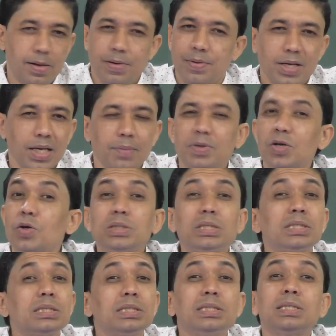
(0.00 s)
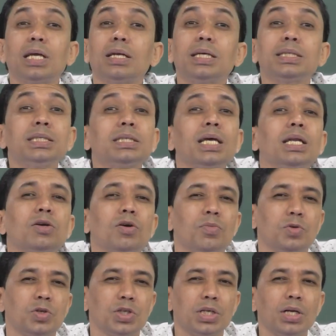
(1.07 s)
okay because it's it's a necessary
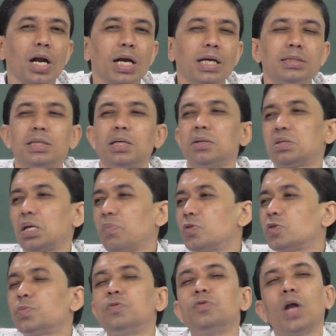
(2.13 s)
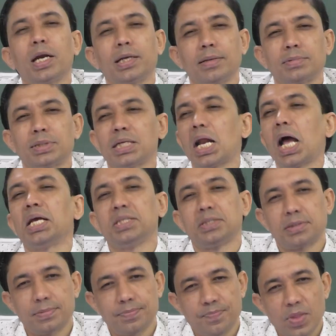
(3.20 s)
commodity right say suppose food items, say
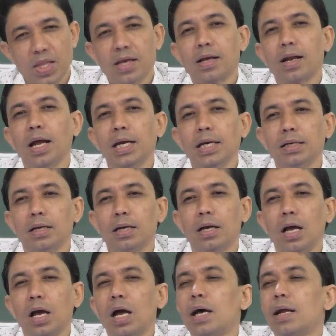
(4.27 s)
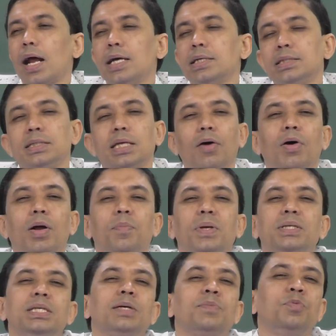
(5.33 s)
rice right rice is our
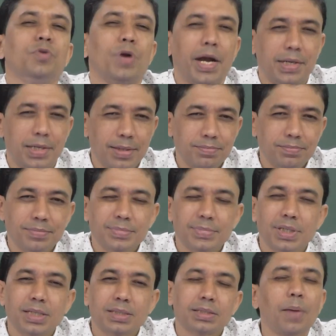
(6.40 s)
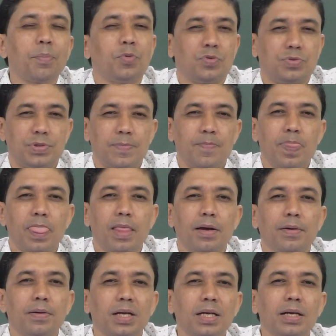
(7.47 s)
basic food item suppose
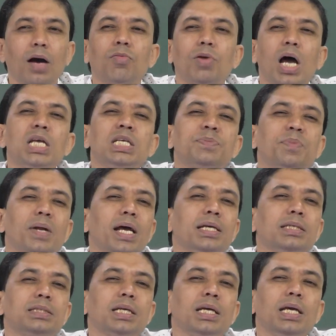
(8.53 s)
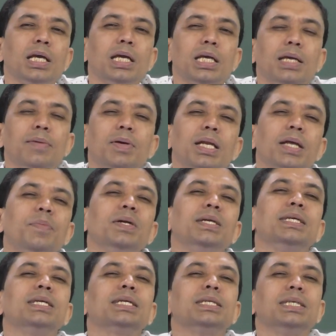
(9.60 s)
okay now rice price even if it
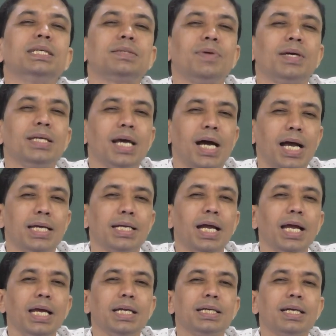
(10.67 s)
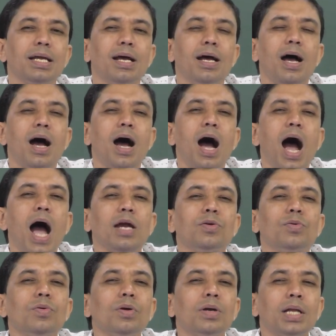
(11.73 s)
increases very high right I
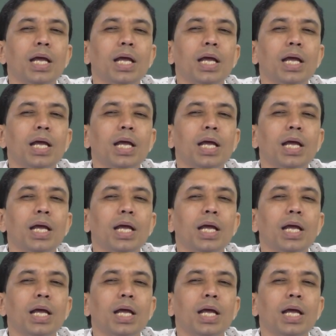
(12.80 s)
do not